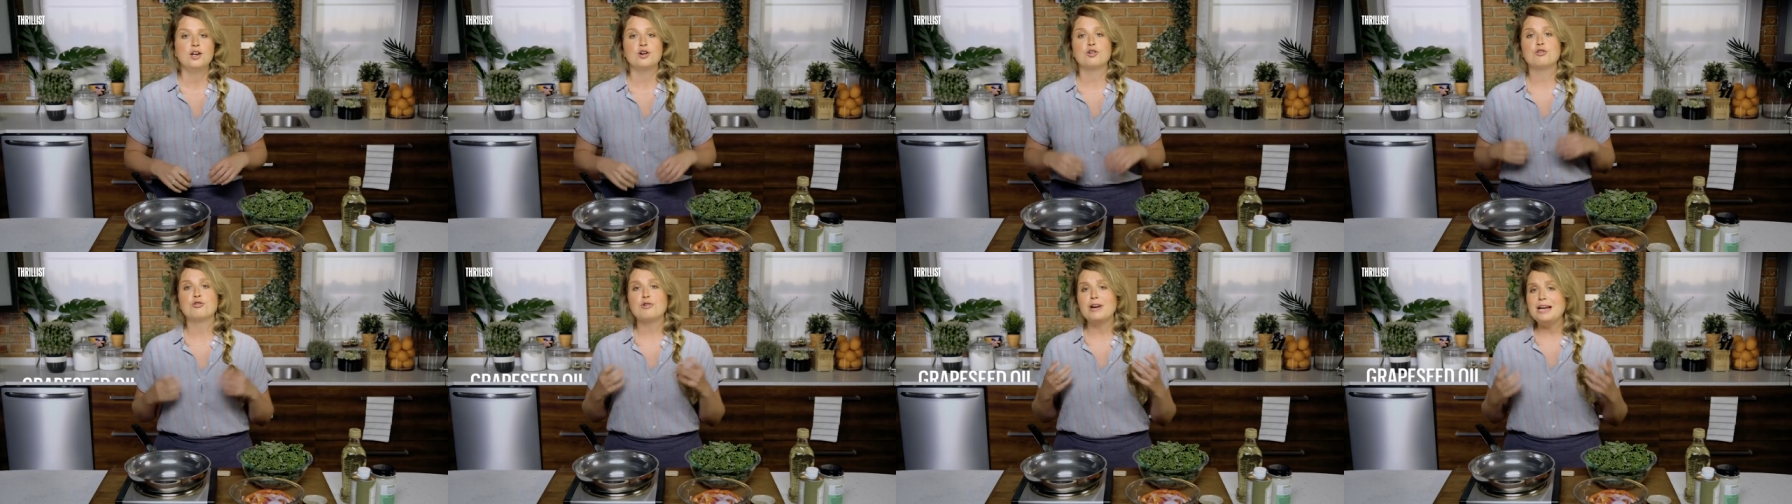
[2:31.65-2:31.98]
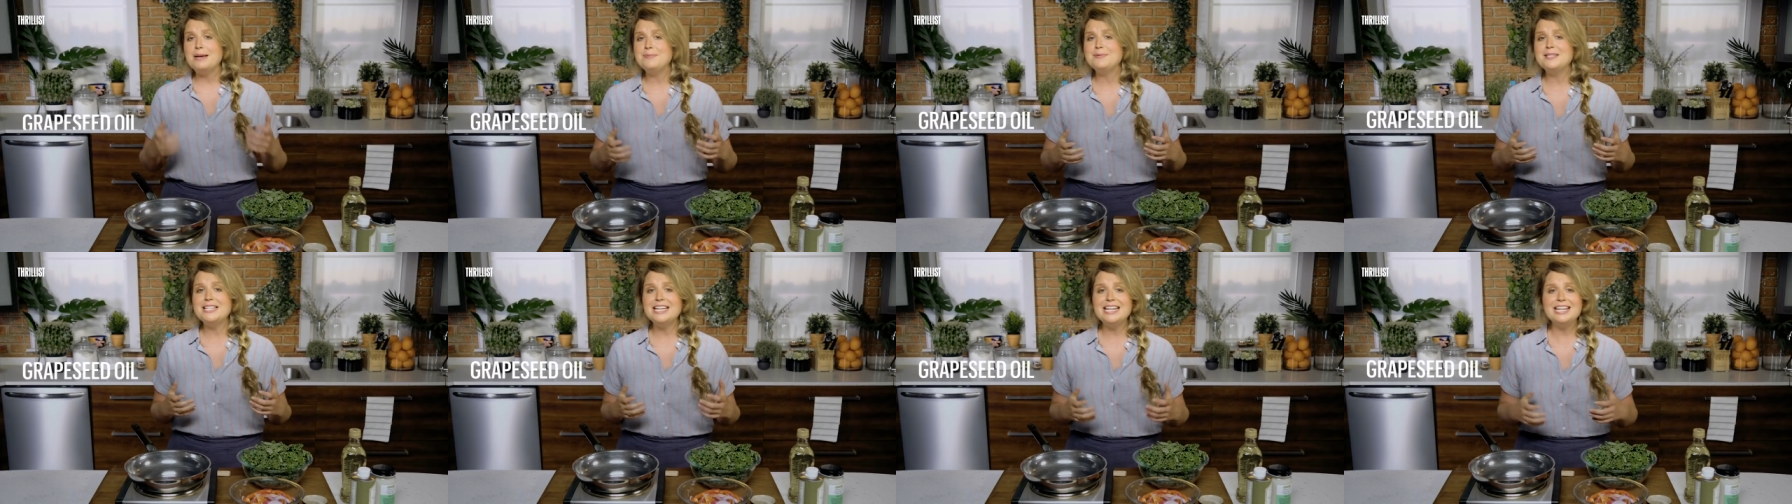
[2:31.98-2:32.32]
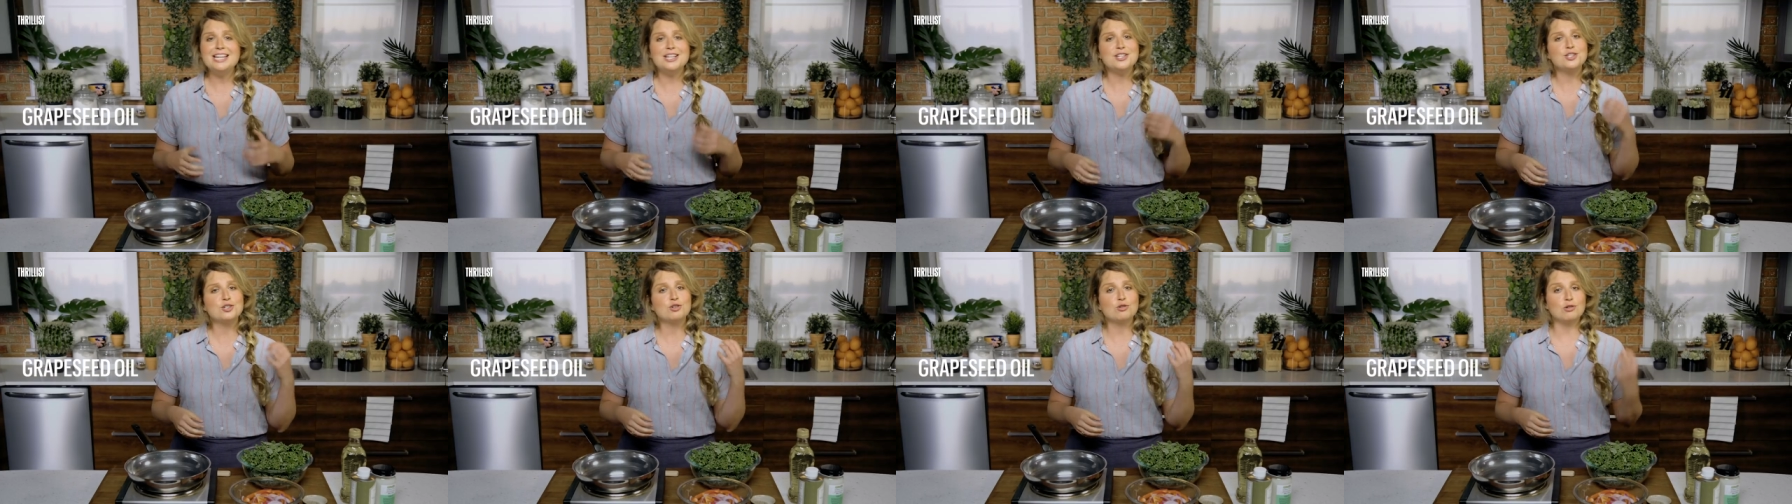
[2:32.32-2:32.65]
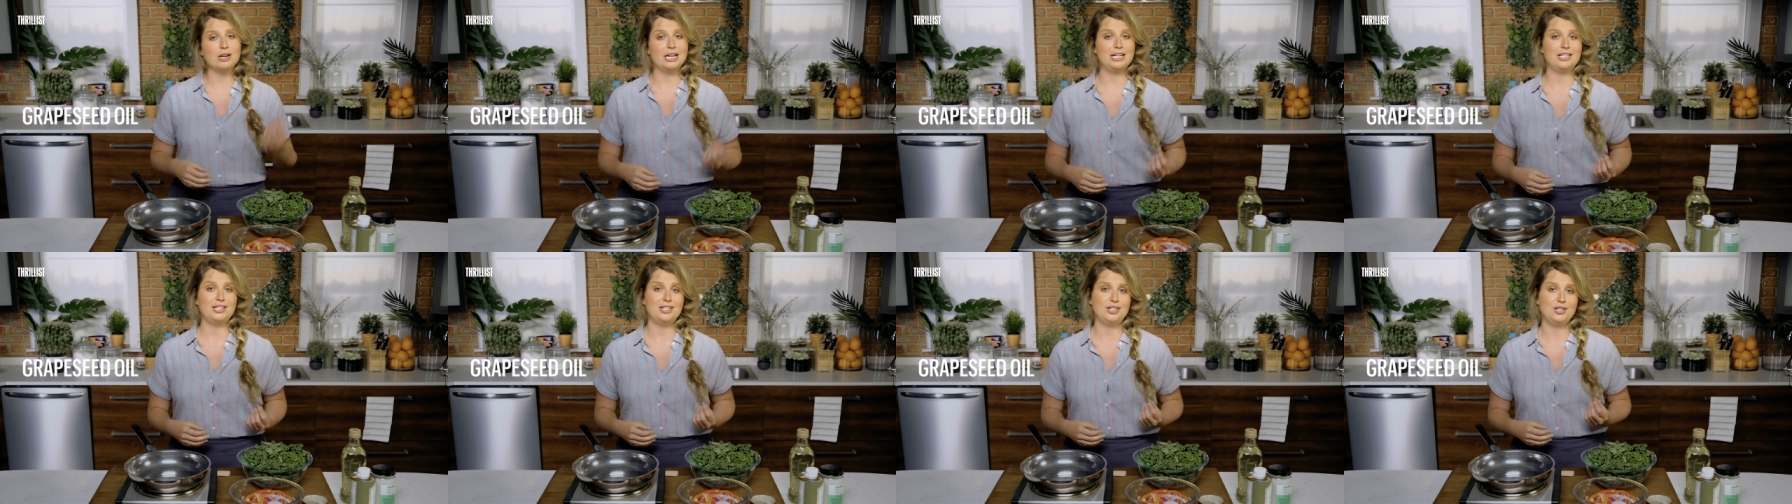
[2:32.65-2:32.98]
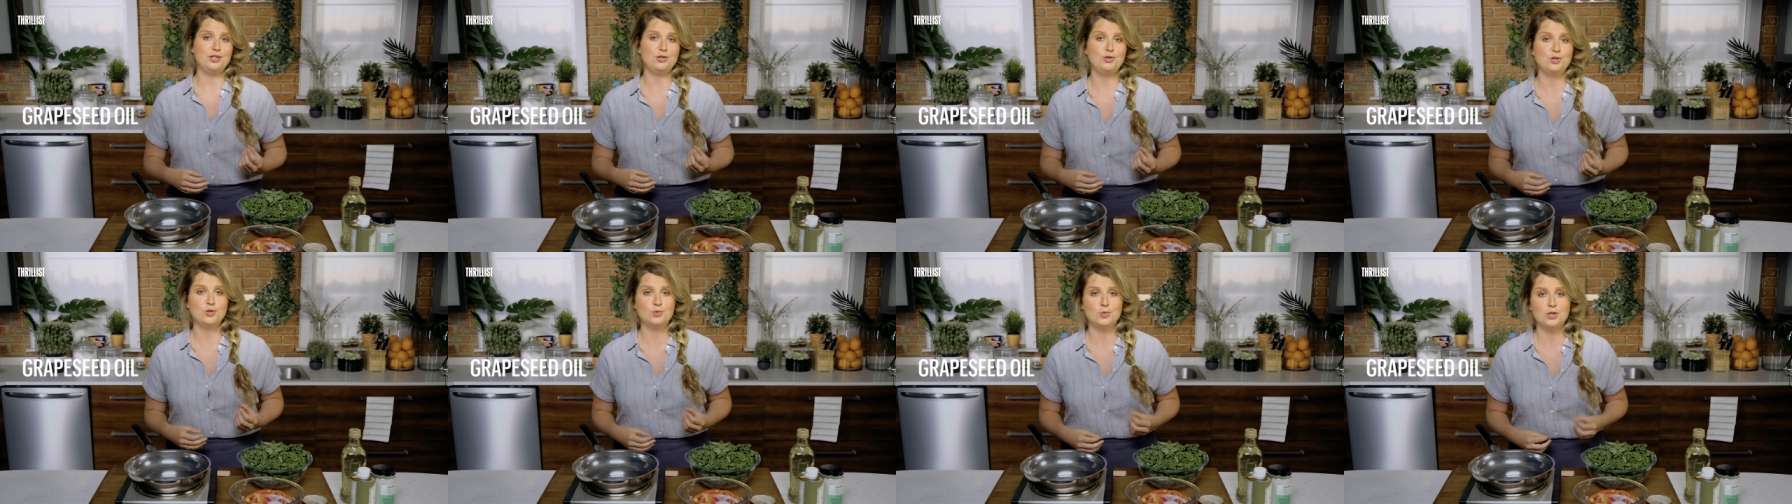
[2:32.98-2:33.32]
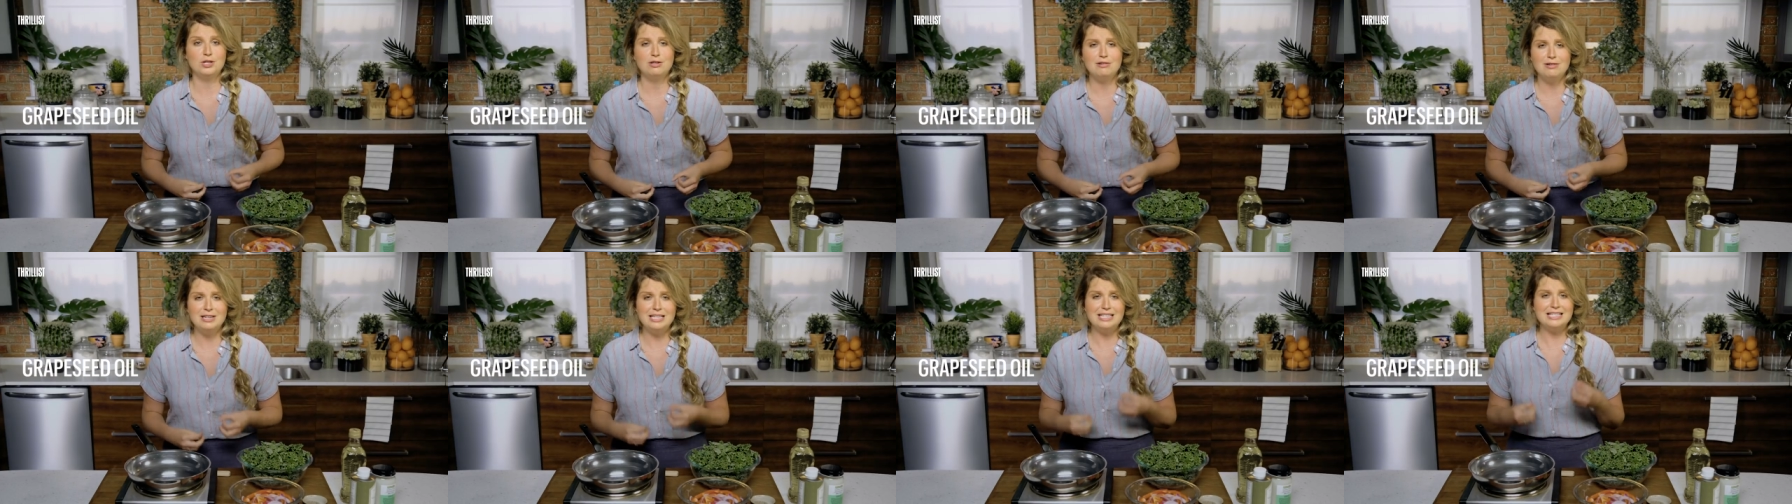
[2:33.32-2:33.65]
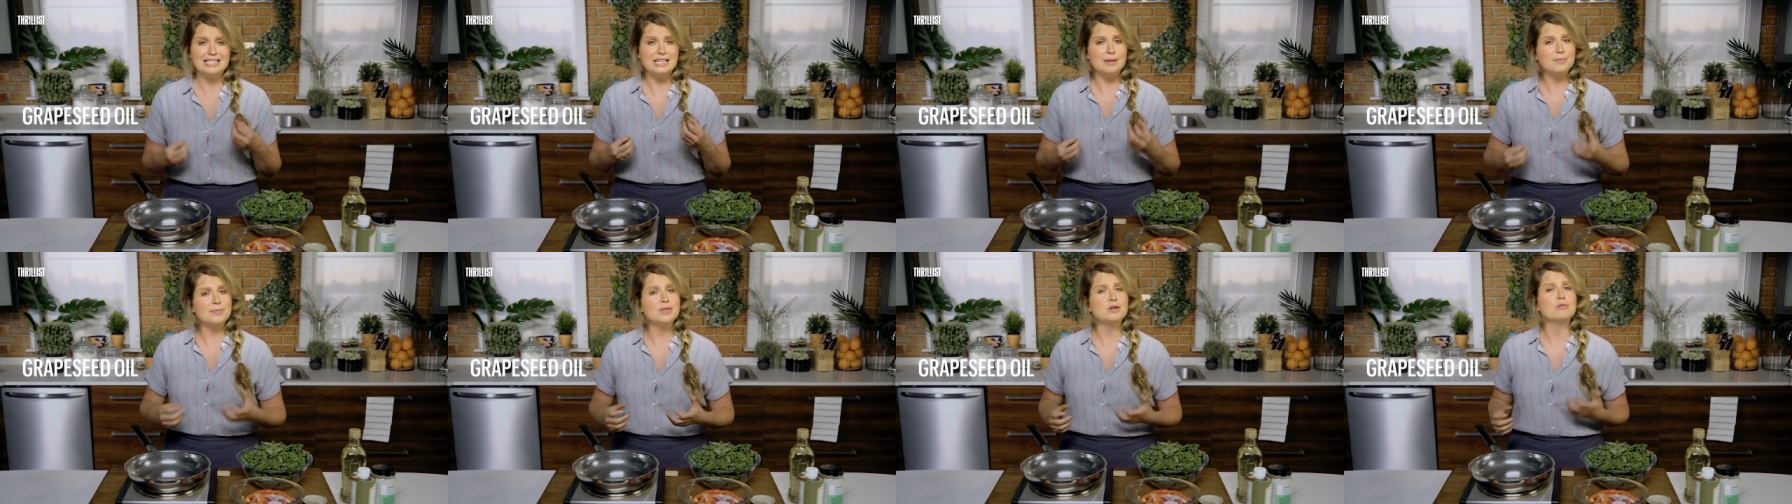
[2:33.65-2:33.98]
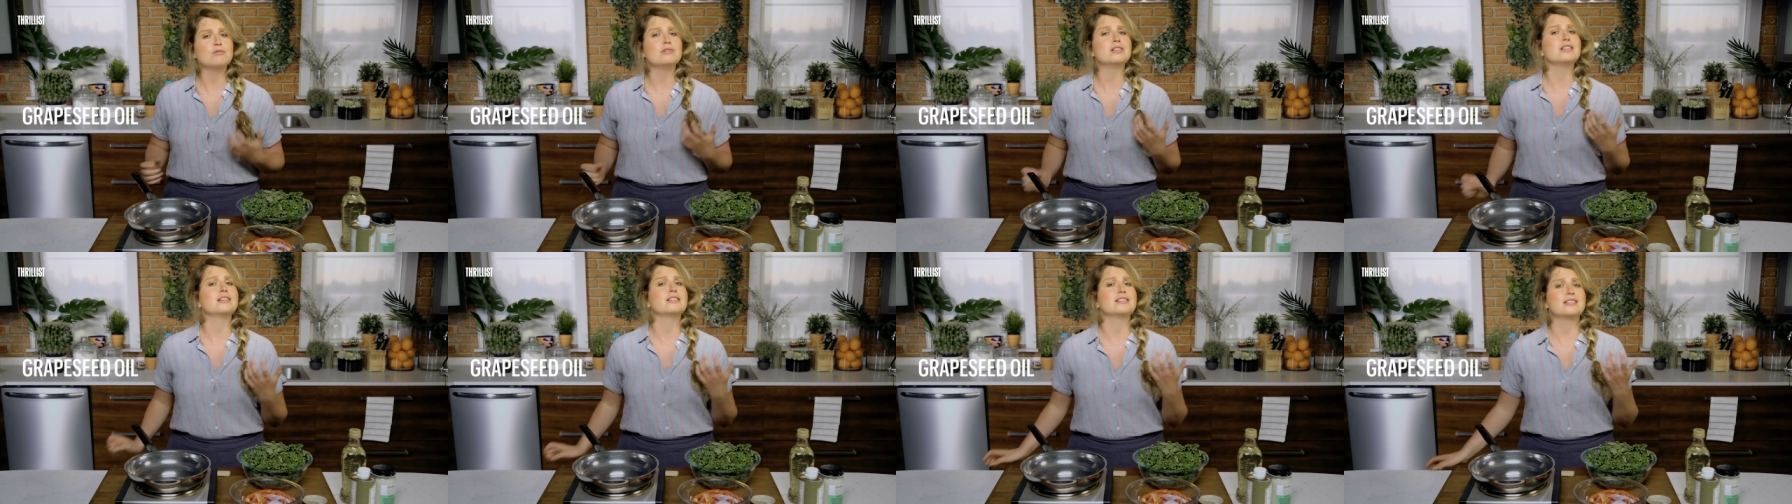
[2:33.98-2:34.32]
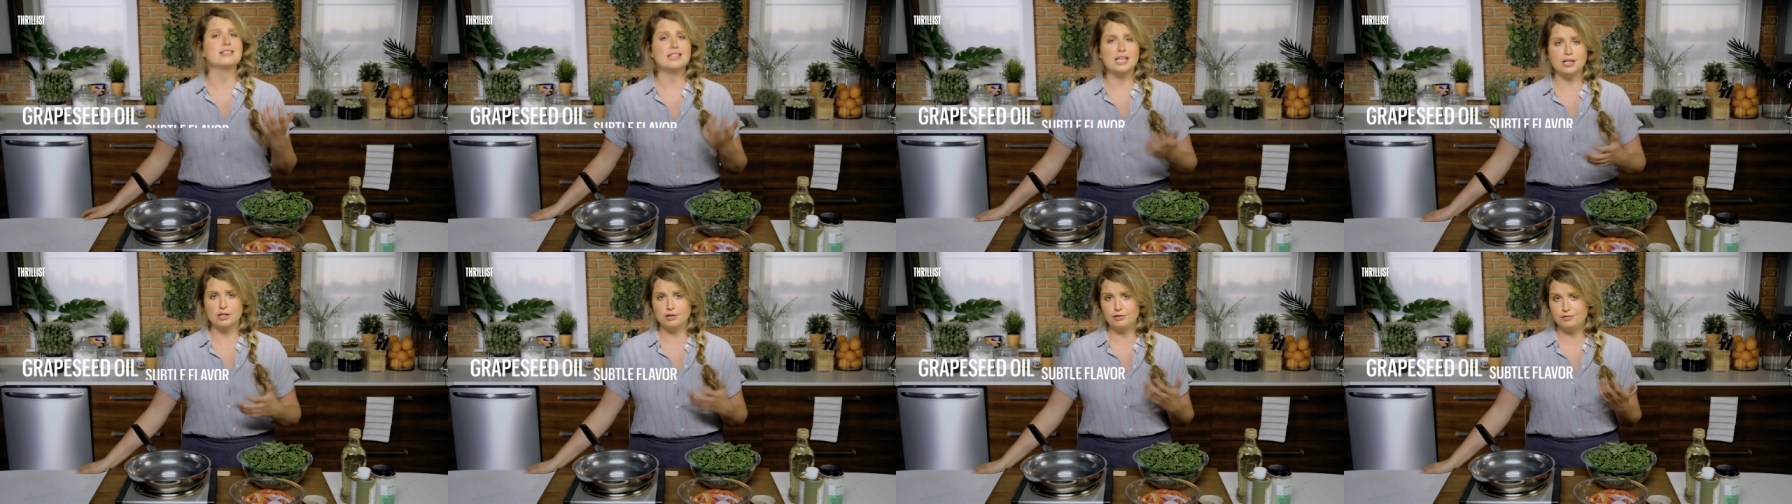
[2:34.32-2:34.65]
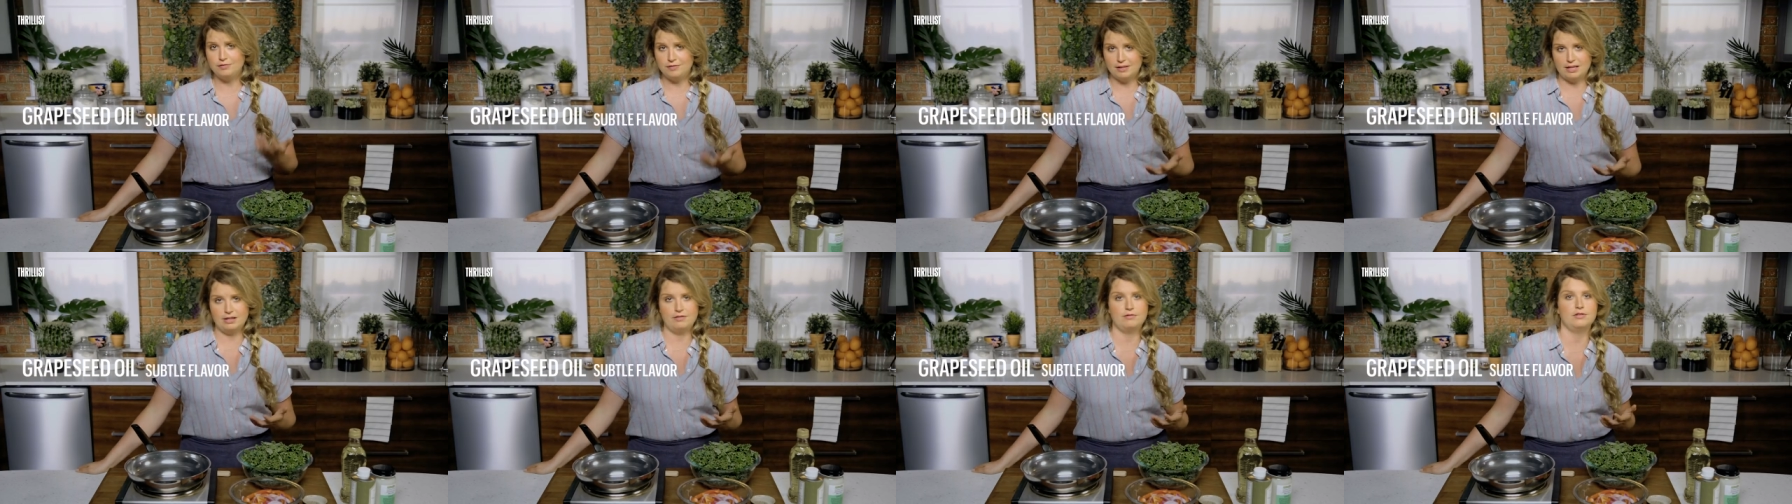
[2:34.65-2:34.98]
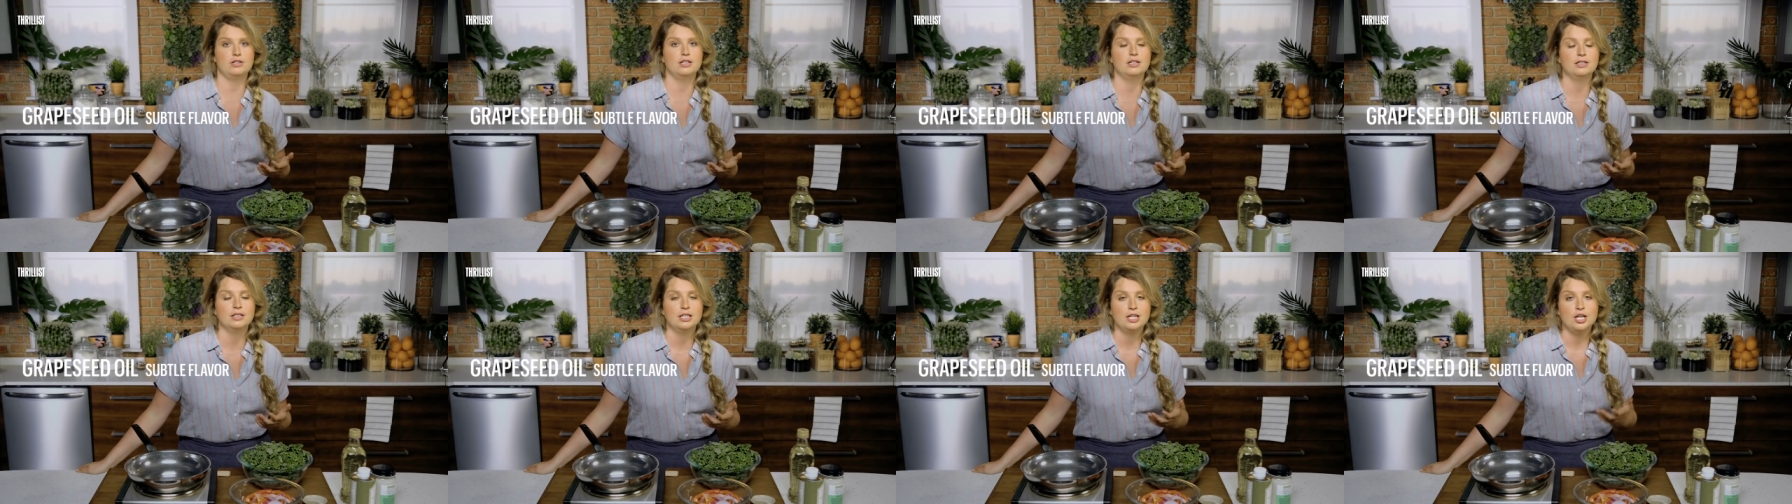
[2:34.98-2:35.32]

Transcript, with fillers: Grapeseed is great to use when you need something with a subtle flavor.